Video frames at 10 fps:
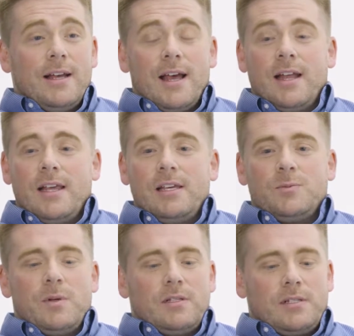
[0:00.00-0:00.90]
And
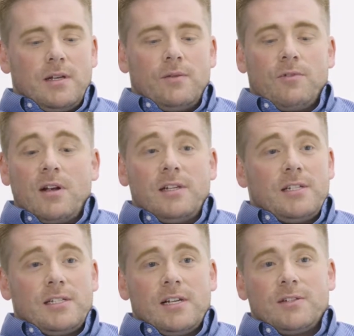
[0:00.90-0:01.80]
he's been running
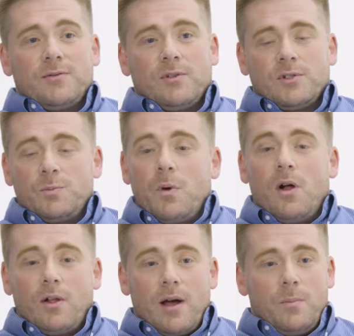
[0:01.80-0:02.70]
successful
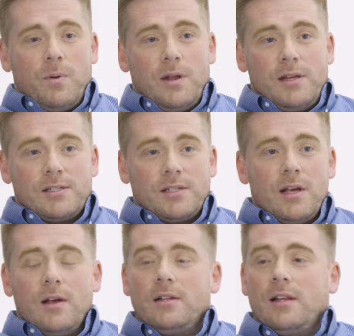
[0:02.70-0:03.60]
small companies,
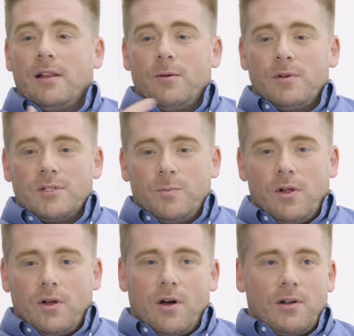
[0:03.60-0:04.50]
dealing with
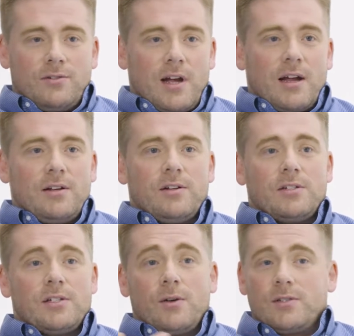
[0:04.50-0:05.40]
small
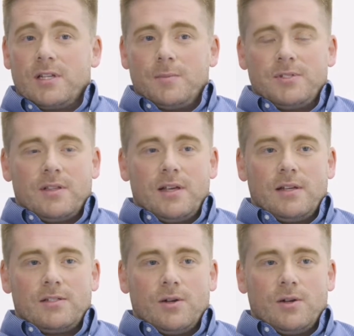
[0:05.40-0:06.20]
contractors, those types of things.